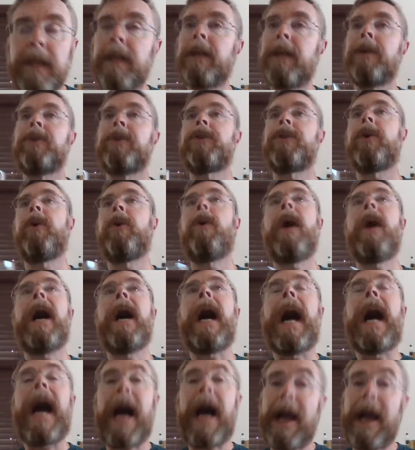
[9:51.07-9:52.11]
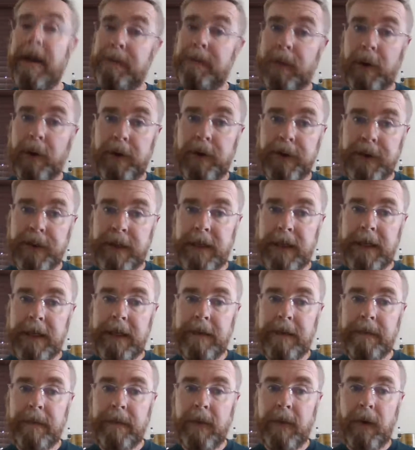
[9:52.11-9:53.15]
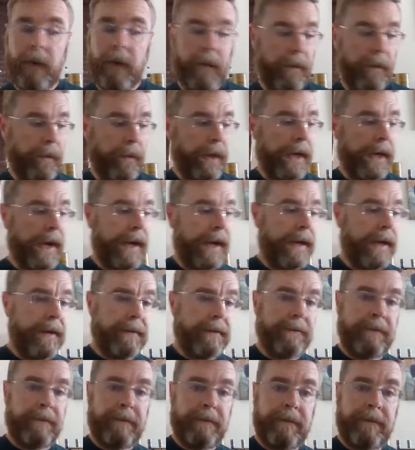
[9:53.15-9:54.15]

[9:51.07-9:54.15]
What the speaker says: So I personally, when I